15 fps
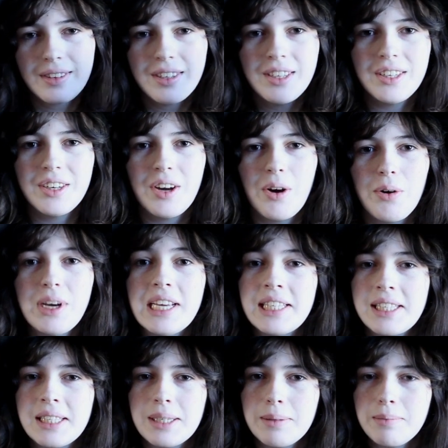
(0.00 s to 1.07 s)
you know,
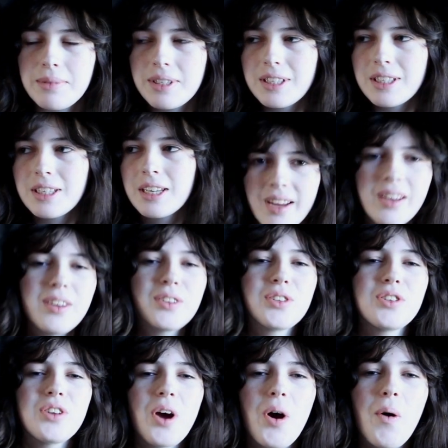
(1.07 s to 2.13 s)
isms.
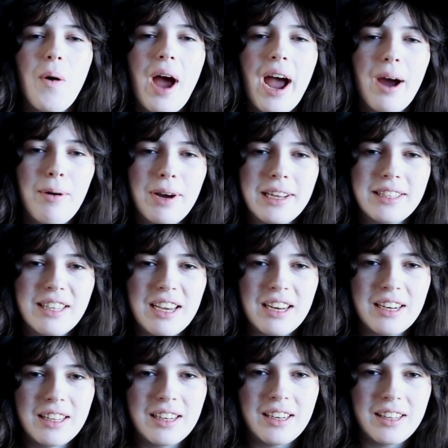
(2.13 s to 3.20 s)
So how I
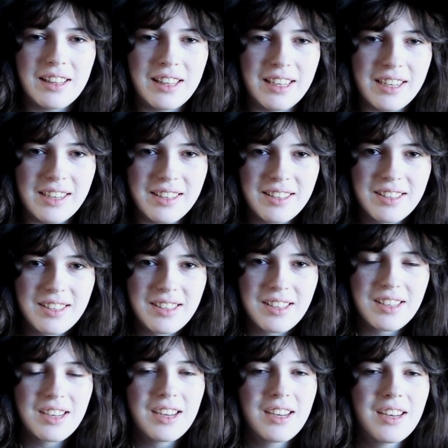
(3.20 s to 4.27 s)
dated
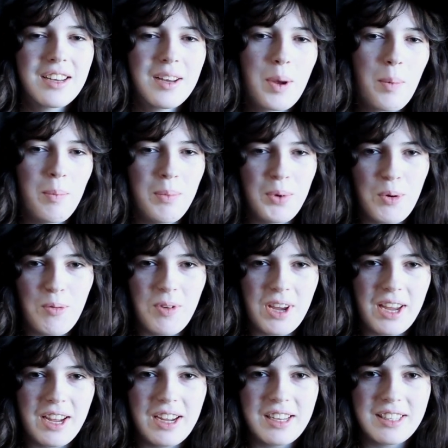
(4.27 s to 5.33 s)
this
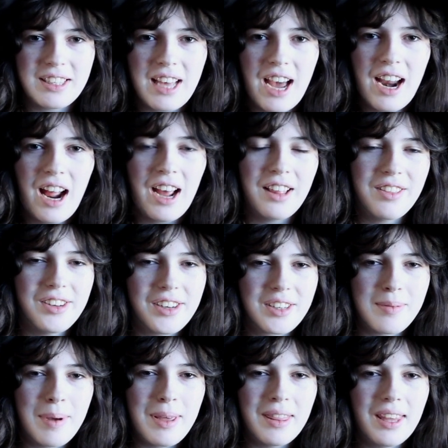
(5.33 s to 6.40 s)
movie is that I
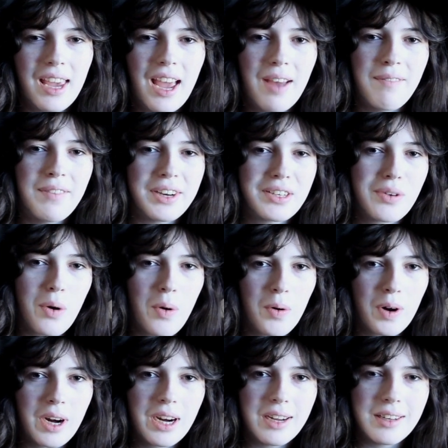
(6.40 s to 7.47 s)
looked mainly at
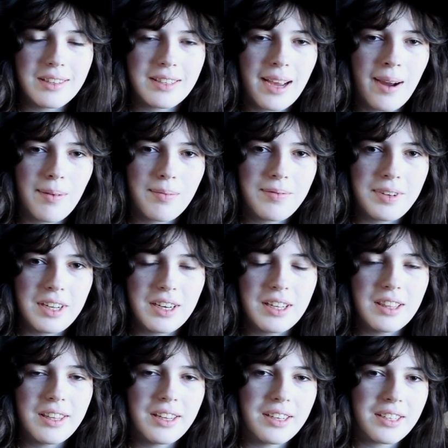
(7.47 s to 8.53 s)
Victoria's outfit
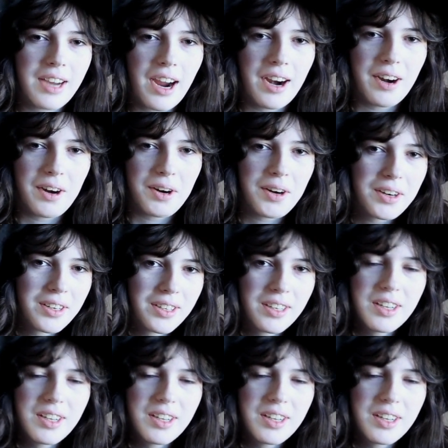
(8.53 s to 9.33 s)
in the entire